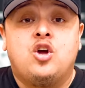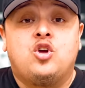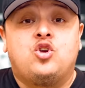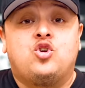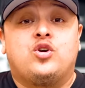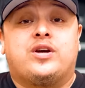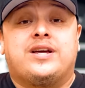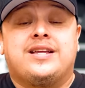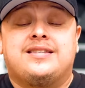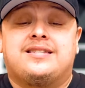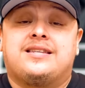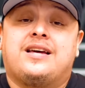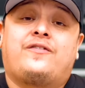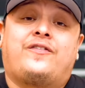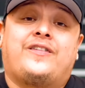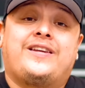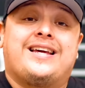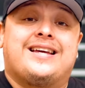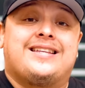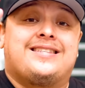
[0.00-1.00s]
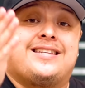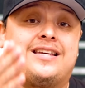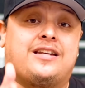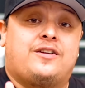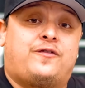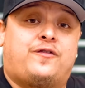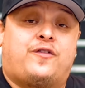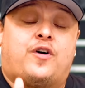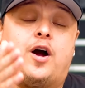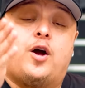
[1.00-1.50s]
you can definitely
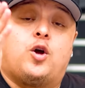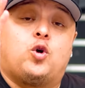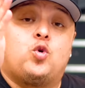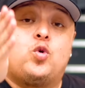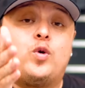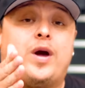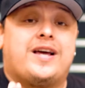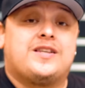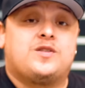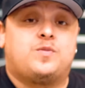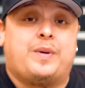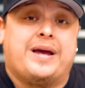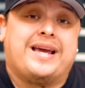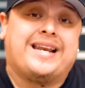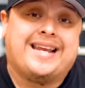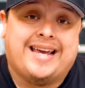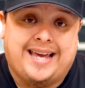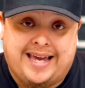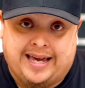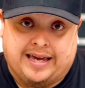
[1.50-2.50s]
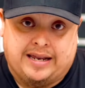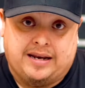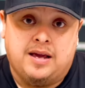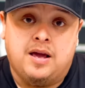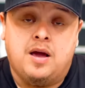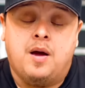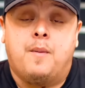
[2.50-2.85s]
identify who has been hit